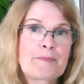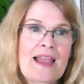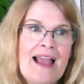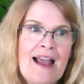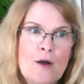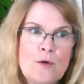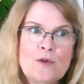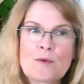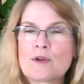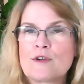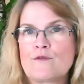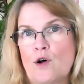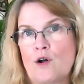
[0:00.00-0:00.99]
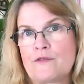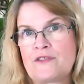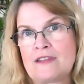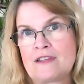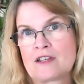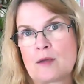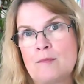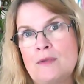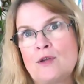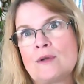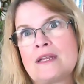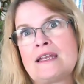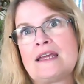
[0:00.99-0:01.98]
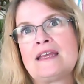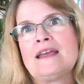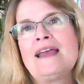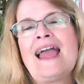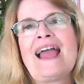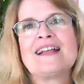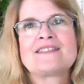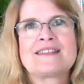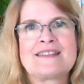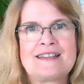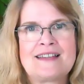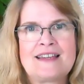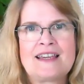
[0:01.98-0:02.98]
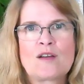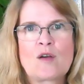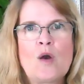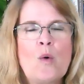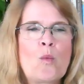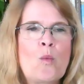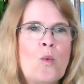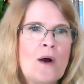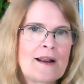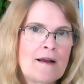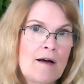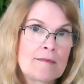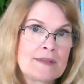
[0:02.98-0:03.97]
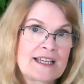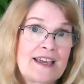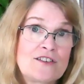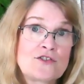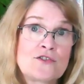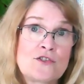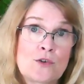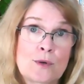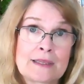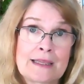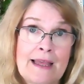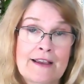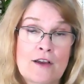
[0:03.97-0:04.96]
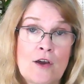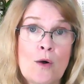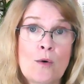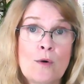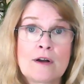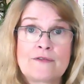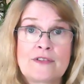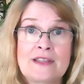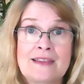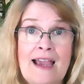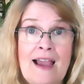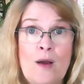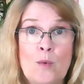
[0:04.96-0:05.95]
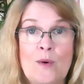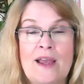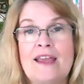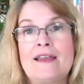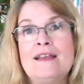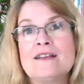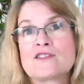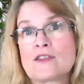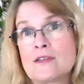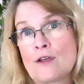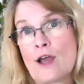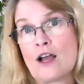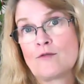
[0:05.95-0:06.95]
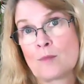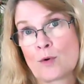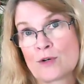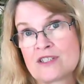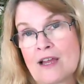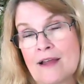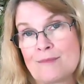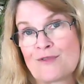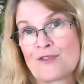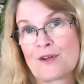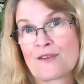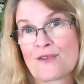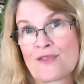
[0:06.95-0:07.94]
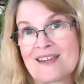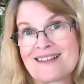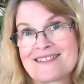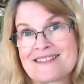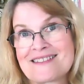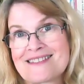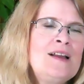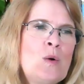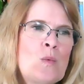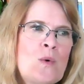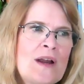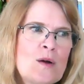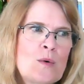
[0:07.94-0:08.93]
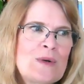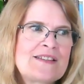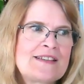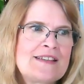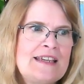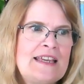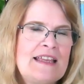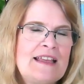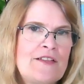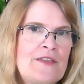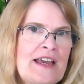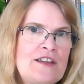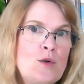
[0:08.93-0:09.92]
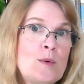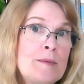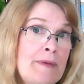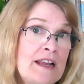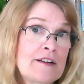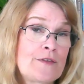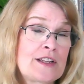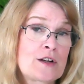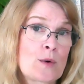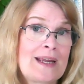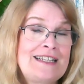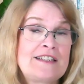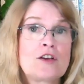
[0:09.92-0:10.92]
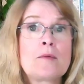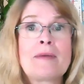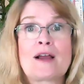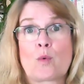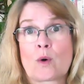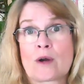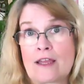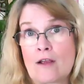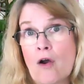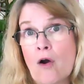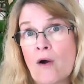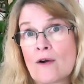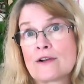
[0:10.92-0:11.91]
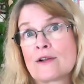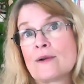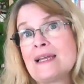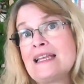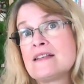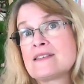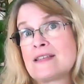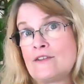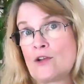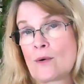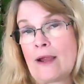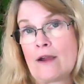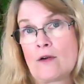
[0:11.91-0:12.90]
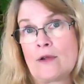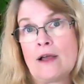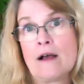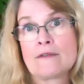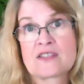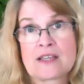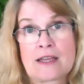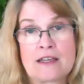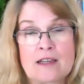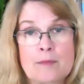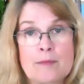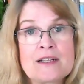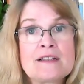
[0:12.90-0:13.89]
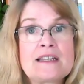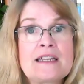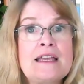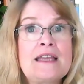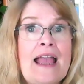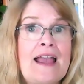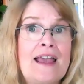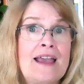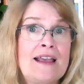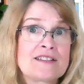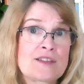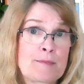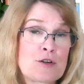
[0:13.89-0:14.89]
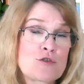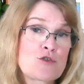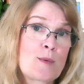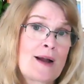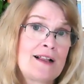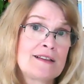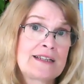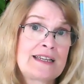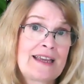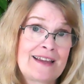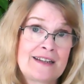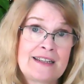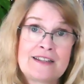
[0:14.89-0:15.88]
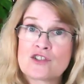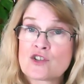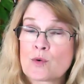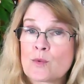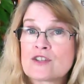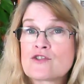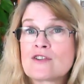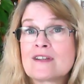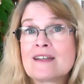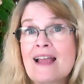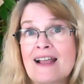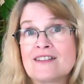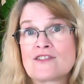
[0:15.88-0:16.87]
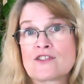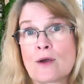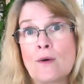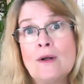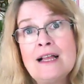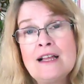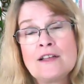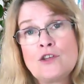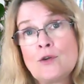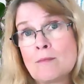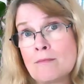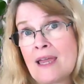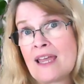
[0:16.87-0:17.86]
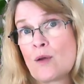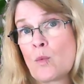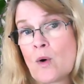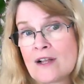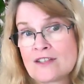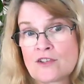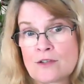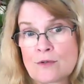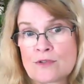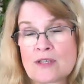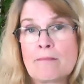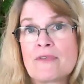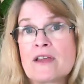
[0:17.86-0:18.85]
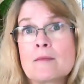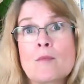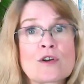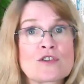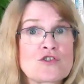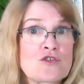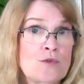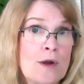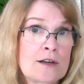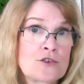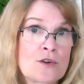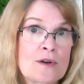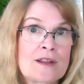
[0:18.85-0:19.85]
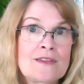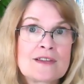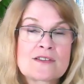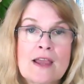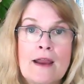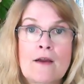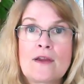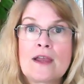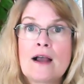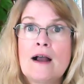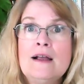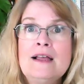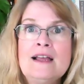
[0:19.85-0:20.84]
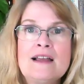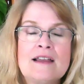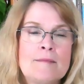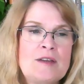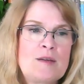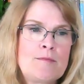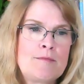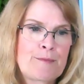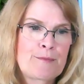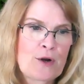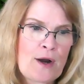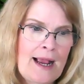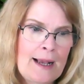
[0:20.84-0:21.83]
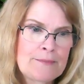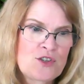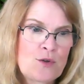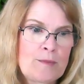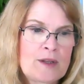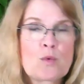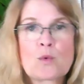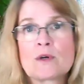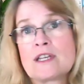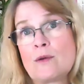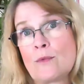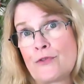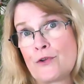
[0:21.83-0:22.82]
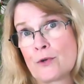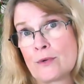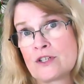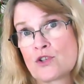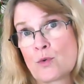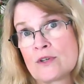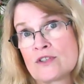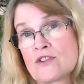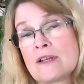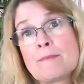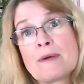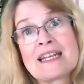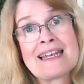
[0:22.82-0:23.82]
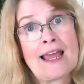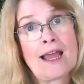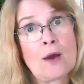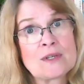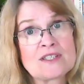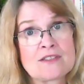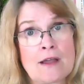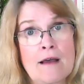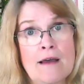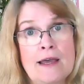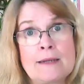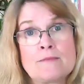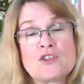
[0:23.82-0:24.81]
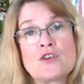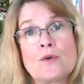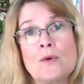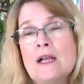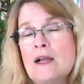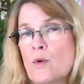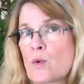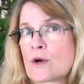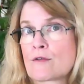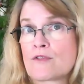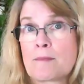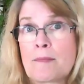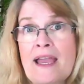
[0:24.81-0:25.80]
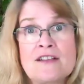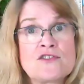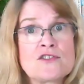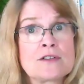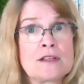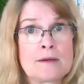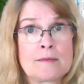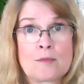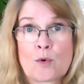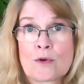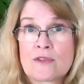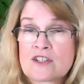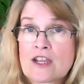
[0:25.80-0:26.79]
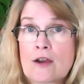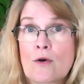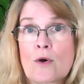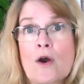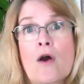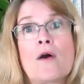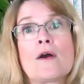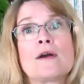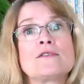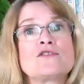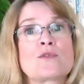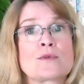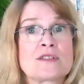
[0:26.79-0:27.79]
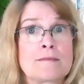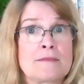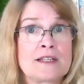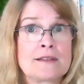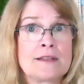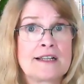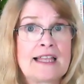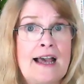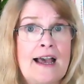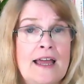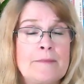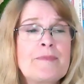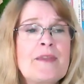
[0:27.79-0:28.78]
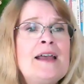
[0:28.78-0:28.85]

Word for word: how you are involved in the community and seeing what obligations you can let go of in that way, so that you have more time for other things. Where we see that you would benefit a great deal by working harder is in your area of psychic ability and spirituality and intuition. And so you may want to do something more structured in this area. I mean, perhaps you've been working with your intuition, but now it's time to work with the pendulum or the tarot cards or something like that.